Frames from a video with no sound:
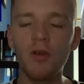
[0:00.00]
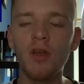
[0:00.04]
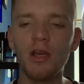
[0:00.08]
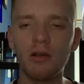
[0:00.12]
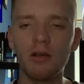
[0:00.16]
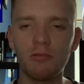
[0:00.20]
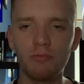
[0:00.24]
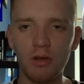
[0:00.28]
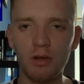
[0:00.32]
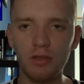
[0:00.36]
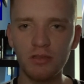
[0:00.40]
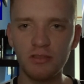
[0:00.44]

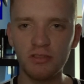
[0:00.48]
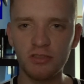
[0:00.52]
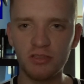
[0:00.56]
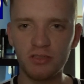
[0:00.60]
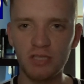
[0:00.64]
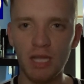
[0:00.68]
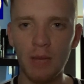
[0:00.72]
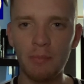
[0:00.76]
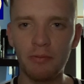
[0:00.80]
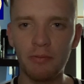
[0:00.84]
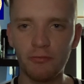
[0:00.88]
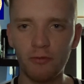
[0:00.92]
1
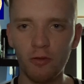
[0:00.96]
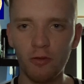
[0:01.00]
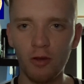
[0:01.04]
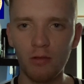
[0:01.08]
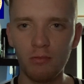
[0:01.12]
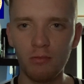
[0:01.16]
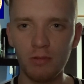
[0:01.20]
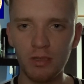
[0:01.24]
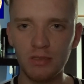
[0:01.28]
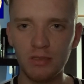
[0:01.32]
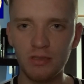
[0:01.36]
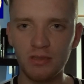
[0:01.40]
step
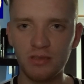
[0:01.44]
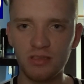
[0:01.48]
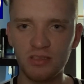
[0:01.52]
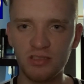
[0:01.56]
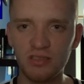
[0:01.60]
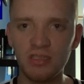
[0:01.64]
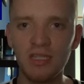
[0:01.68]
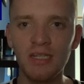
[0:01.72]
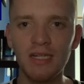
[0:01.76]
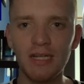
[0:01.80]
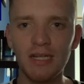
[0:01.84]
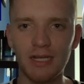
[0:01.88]
forwards
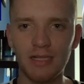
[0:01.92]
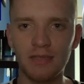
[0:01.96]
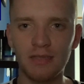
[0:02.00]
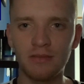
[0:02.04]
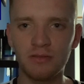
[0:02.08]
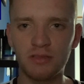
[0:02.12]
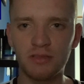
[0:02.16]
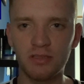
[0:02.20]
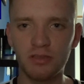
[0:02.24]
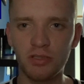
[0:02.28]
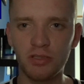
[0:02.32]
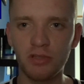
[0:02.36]
and
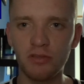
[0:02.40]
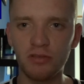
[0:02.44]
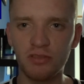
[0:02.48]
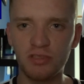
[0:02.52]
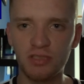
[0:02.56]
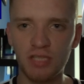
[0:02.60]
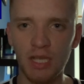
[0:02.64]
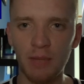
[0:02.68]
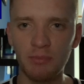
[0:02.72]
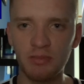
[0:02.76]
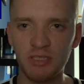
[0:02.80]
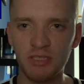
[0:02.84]
2
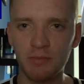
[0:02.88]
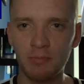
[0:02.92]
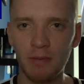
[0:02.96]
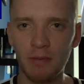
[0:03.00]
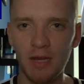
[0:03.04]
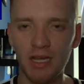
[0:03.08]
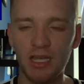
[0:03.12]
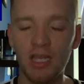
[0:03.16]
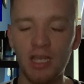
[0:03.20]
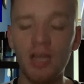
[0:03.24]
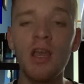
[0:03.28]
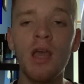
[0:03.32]
steps
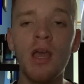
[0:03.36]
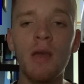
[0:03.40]
back,